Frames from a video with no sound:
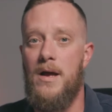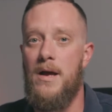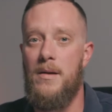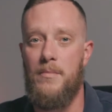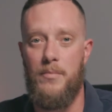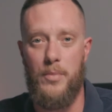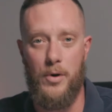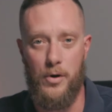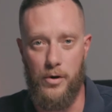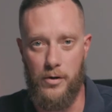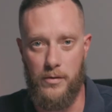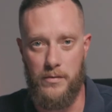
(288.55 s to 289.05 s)

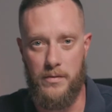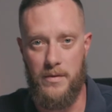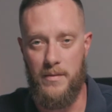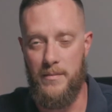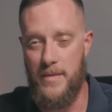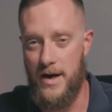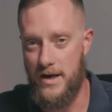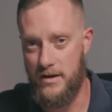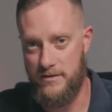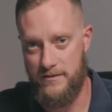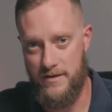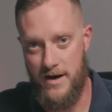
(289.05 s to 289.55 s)
per the
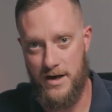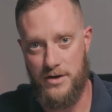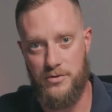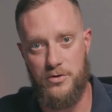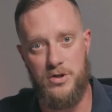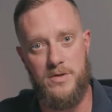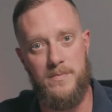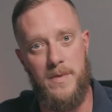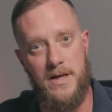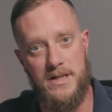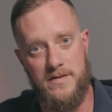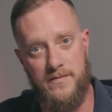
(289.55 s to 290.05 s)
manufacturer's
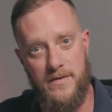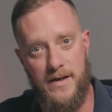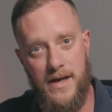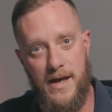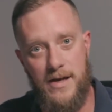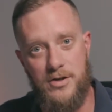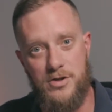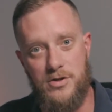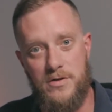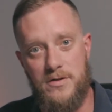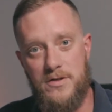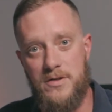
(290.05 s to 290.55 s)

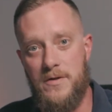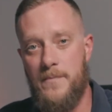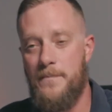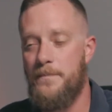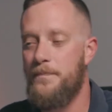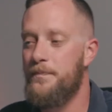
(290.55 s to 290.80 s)
specifications.